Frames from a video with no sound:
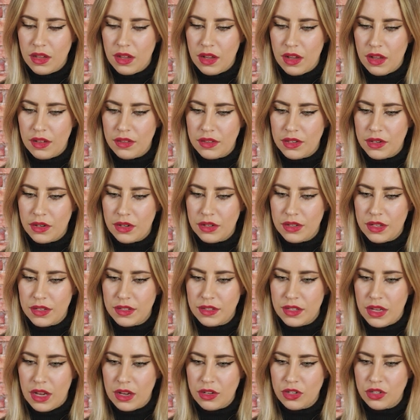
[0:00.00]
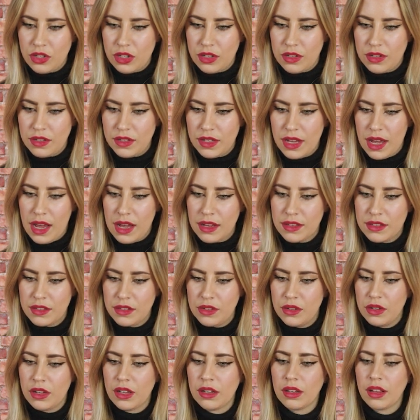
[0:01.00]
Under the section text,
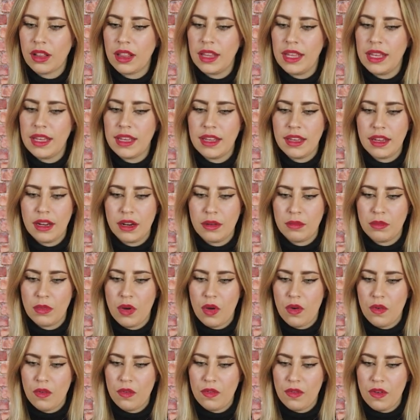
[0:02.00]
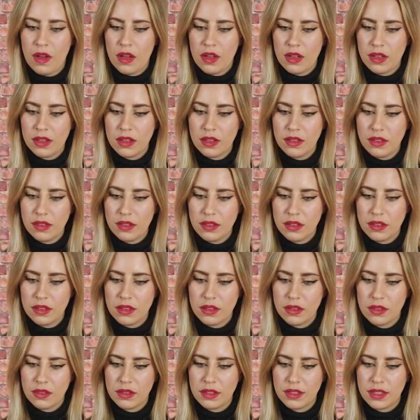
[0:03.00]
you can click here More Fonts,
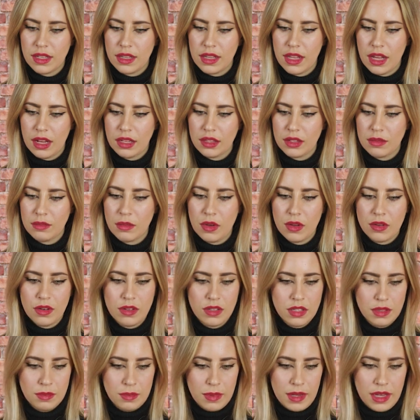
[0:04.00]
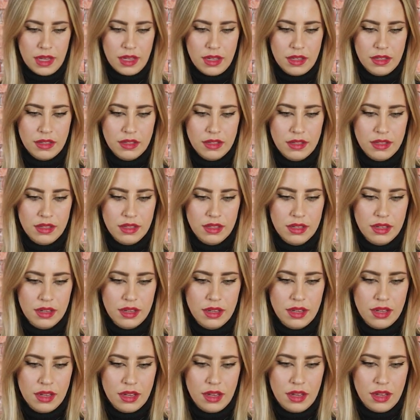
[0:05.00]
select monospace.
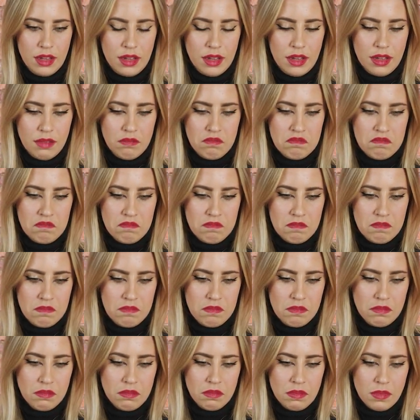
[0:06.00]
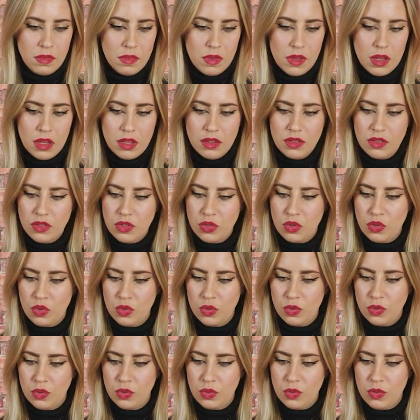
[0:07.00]
Let's
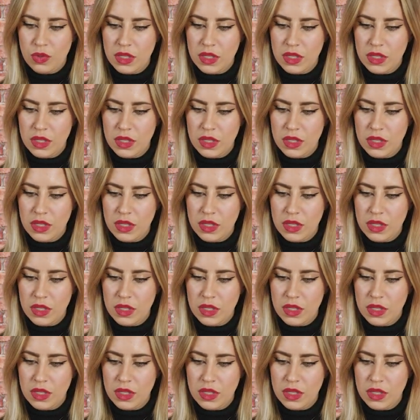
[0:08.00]
do